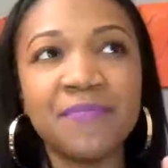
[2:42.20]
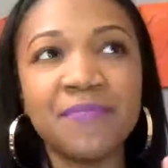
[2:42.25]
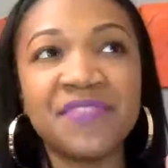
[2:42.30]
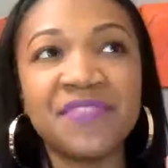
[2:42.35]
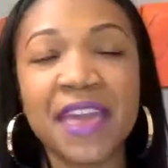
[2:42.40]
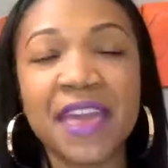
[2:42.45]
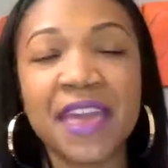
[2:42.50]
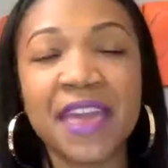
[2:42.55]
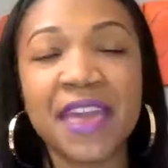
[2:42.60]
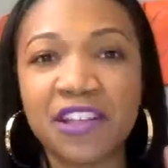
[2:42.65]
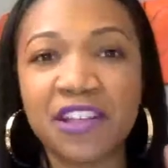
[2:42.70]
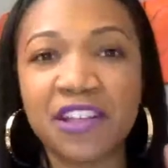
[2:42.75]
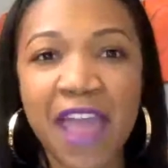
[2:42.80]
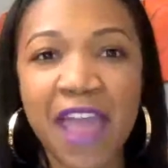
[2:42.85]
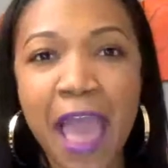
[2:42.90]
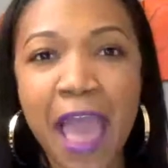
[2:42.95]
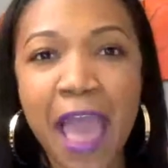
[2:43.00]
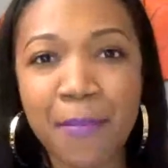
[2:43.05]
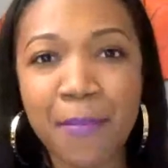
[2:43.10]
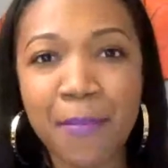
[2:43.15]
things that are
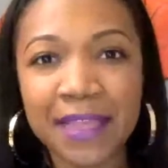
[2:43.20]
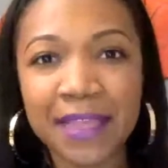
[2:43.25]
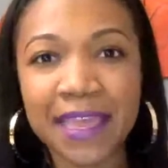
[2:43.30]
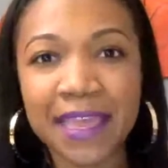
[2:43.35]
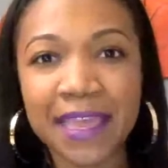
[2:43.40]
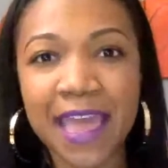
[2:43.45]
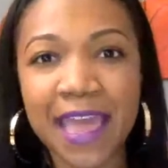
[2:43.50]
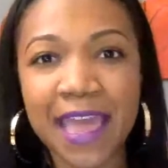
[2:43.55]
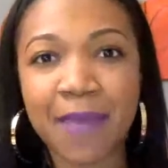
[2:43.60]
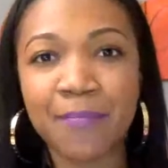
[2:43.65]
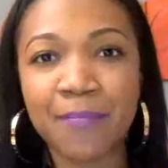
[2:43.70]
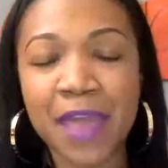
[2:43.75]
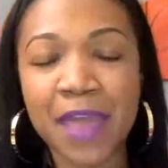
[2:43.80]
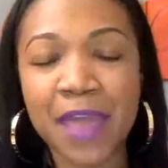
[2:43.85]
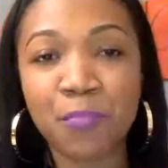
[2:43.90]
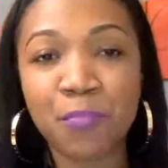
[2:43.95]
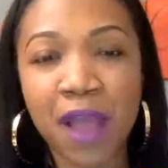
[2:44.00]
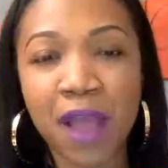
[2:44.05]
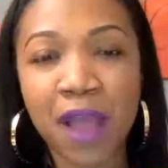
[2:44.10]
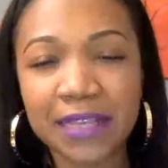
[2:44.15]
happening and being
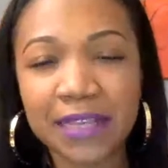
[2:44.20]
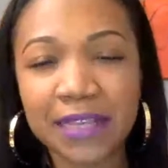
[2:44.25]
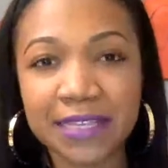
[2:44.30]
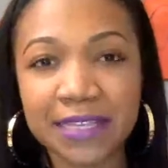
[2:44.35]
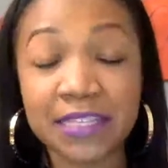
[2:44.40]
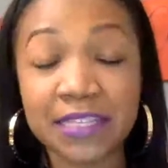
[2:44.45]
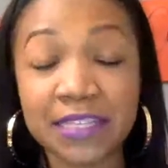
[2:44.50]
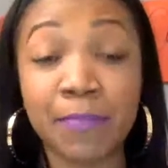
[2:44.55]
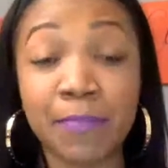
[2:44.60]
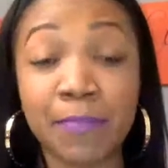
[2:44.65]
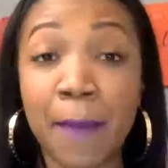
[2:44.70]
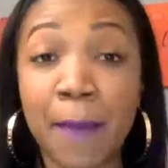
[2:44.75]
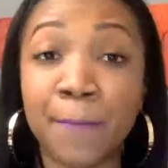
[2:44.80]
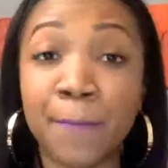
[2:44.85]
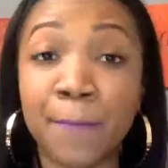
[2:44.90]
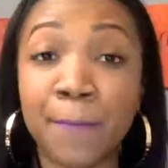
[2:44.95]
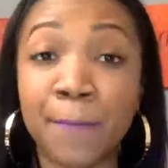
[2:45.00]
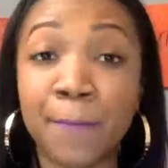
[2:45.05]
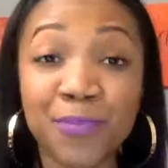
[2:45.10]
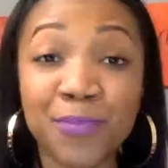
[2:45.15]
processed by
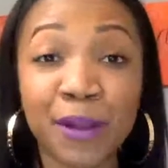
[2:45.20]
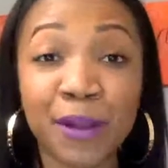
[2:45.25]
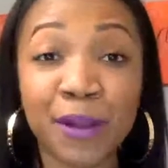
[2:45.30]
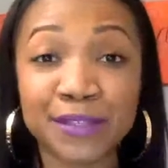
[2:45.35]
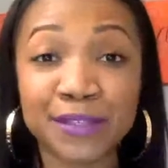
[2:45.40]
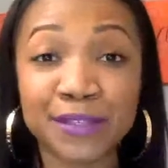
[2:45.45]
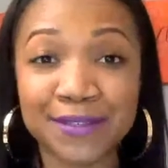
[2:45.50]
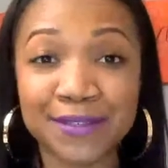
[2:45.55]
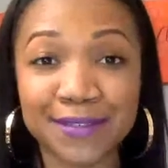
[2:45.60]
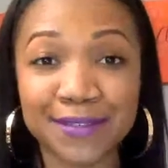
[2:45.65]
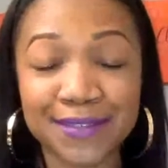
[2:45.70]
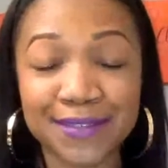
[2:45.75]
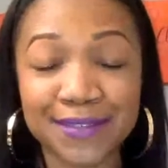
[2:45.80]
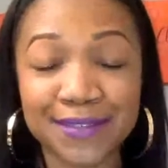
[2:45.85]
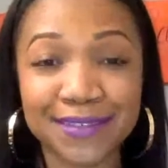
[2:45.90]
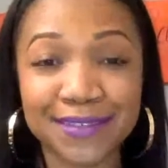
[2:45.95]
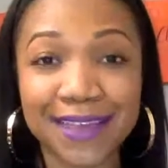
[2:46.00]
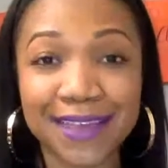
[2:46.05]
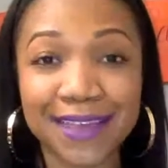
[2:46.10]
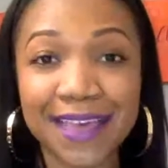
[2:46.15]
both persons.
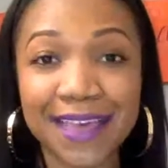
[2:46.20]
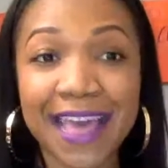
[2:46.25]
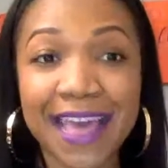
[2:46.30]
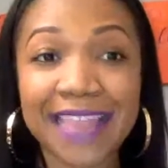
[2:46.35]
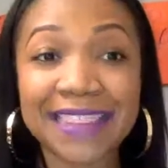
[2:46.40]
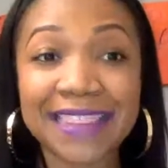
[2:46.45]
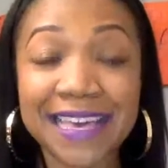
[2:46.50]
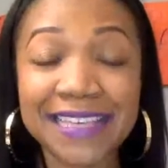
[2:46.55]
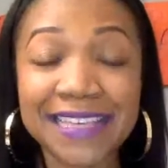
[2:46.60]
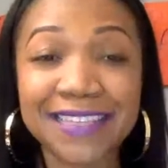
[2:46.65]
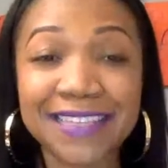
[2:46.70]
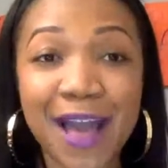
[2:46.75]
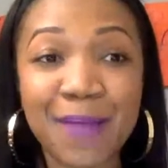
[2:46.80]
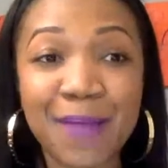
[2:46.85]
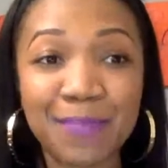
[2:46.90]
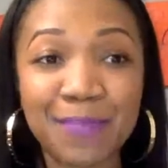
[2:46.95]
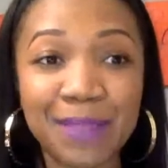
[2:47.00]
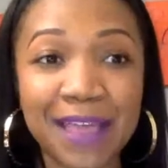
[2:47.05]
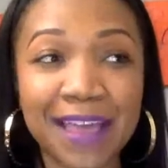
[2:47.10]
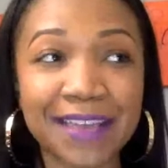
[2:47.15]
And that's
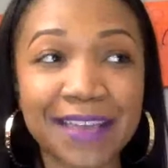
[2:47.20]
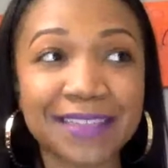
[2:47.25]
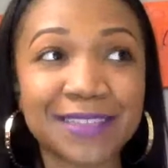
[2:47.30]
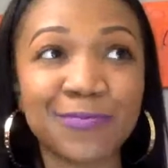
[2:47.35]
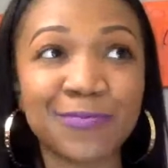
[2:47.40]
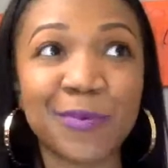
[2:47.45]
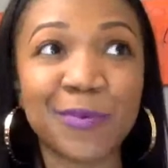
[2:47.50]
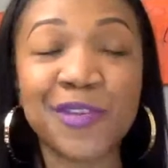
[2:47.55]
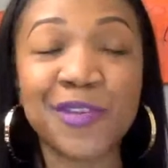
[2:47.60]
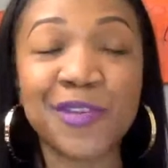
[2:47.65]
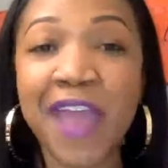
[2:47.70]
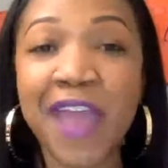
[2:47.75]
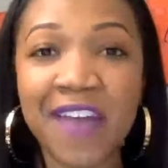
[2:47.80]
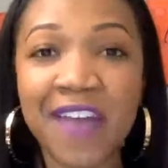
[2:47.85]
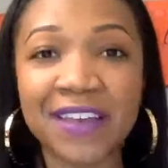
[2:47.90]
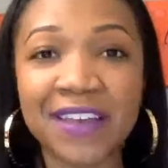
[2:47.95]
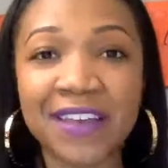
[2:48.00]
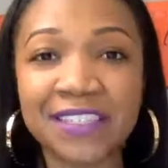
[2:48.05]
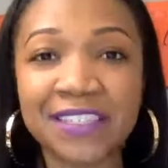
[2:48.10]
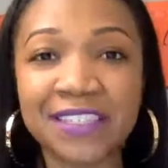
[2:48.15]
complex. When you're
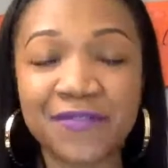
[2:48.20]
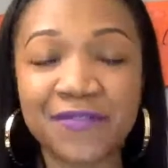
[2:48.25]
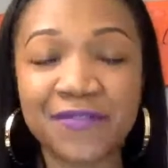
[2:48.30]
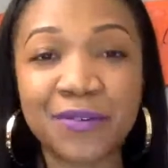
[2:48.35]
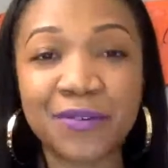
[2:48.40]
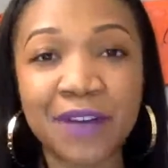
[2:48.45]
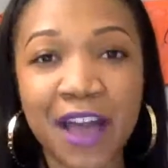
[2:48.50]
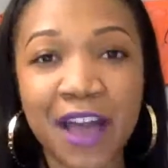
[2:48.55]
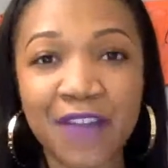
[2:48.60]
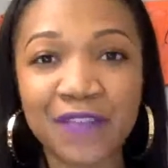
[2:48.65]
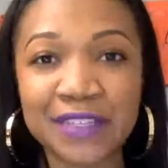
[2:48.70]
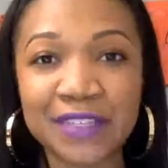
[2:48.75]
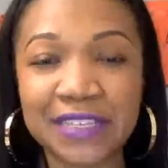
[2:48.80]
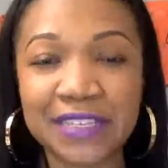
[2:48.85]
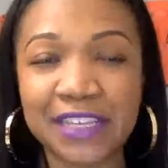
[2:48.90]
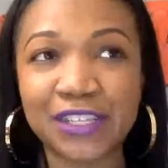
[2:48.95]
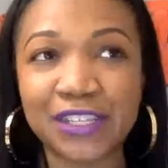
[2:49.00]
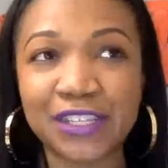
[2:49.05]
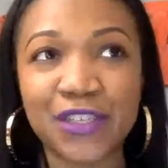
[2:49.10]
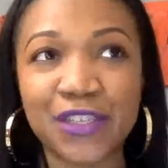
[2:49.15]
having a difficult
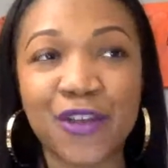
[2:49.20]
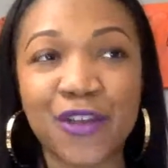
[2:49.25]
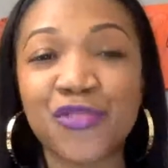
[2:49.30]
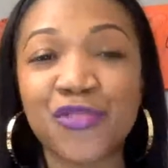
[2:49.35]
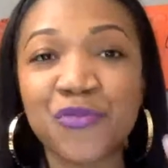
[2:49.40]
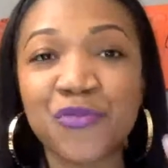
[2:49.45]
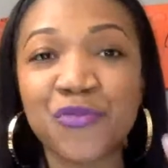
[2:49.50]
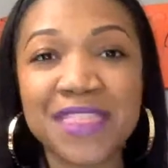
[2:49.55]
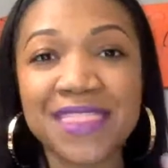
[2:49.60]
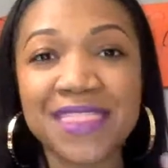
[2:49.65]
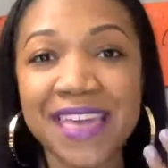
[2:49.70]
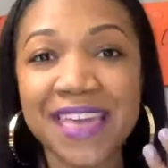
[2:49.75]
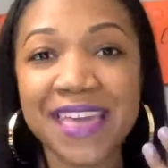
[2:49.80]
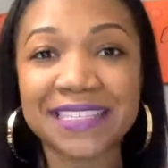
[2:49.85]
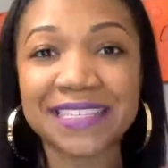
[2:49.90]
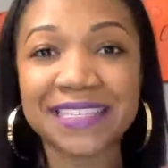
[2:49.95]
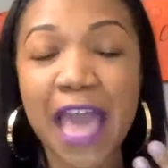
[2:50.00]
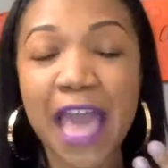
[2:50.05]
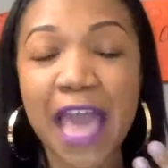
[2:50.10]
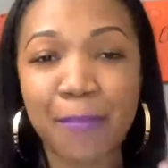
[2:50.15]
conversation, there are three
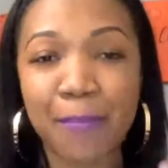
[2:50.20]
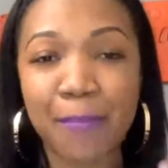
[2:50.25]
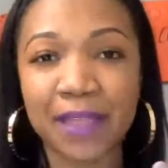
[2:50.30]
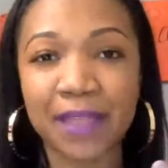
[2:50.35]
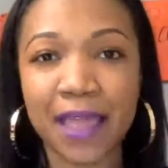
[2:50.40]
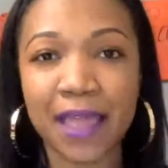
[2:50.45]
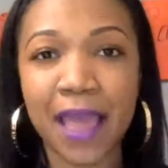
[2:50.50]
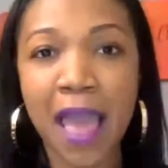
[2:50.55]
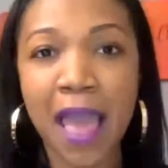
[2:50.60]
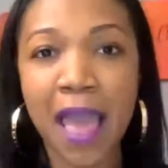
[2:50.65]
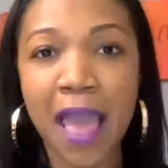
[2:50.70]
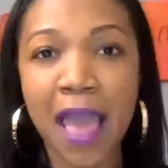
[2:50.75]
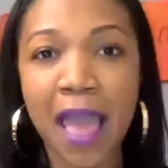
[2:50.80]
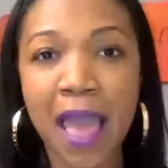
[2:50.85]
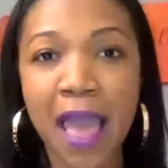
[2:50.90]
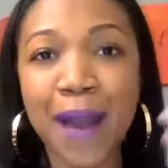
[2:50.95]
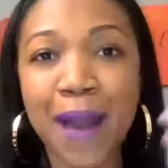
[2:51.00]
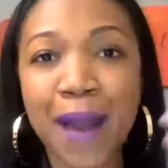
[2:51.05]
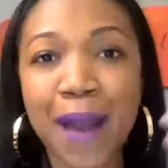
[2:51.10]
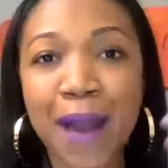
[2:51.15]
things happening
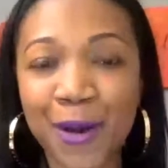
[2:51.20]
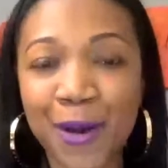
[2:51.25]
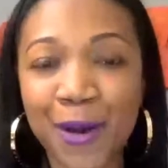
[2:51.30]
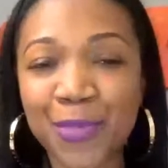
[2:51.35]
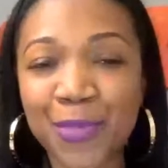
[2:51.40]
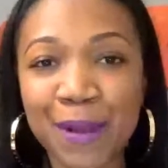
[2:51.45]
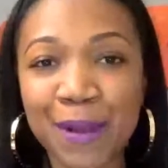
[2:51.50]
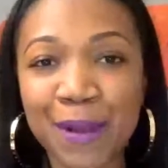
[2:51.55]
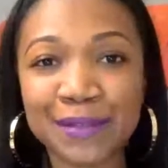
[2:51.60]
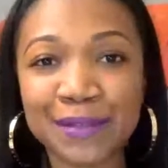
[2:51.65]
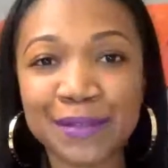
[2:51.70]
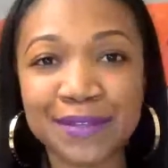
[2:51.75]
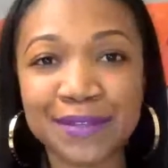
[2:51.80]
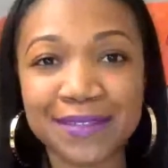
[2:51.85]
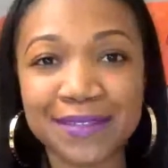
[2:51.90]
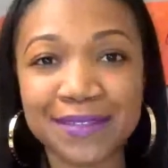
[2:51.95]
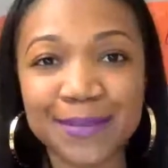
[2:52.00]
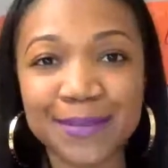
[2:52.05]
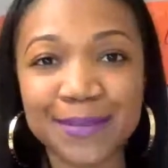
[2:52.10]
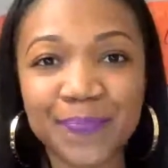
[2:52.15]
by both
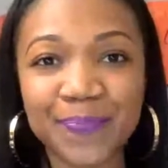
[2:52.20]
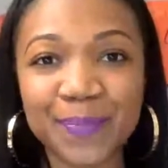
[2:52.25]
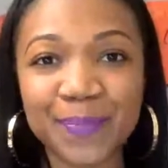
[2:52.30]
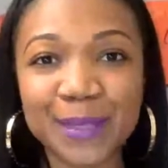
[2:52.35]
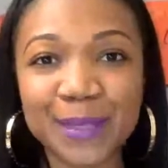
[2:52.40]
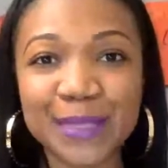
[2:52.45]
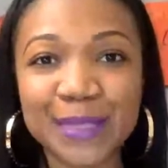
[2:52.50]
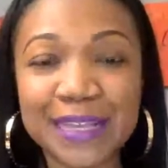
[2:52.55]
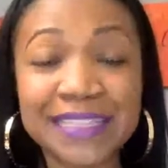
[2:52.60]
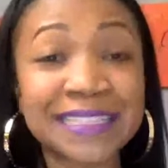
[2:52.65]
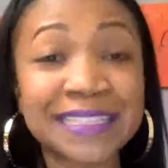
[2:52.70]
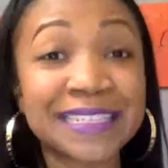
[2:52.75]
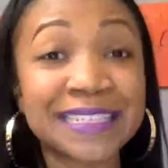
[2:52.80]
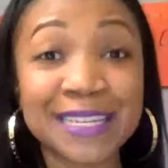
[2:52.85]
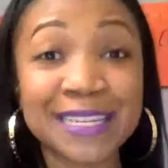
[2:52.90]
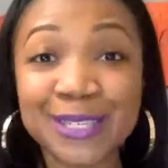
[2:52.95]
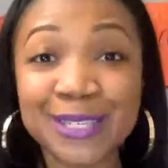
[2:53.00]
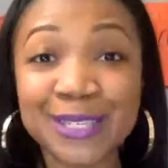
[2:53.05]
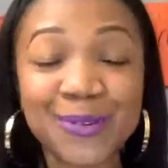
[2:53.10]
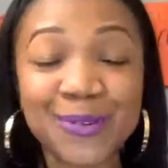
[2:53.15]
persons. So that's
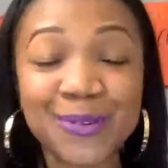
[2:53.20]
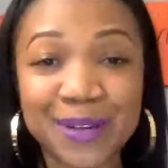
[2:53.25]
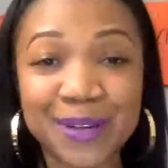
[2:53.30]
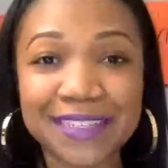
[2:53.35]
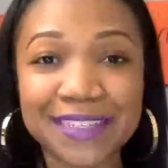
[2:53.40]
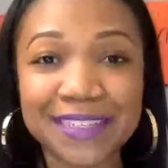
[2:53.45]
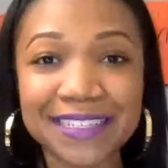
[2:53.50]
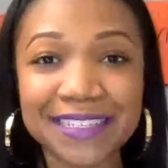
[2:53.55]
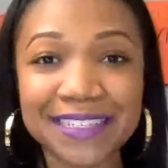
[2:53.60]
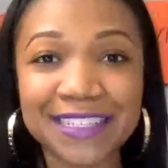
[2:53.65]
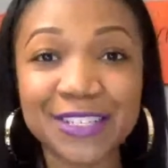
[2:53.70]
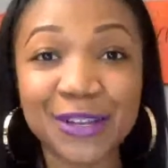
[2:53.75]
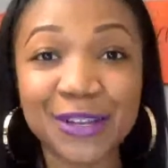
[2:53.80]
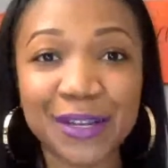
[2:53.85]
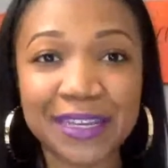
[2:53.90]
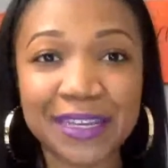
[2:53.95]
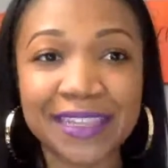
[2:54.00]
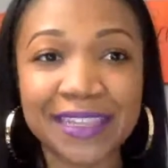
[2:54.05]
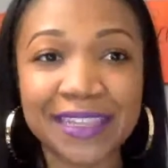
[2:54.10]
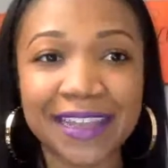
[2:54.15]
six stories
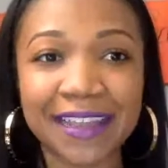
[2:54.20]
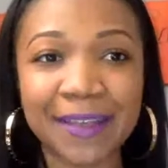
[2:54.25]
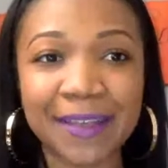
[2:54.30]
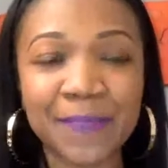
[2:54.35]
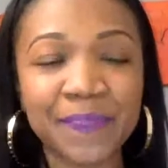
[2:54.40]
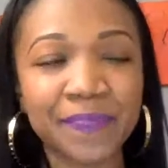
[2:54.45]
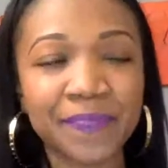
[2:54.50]
circulating.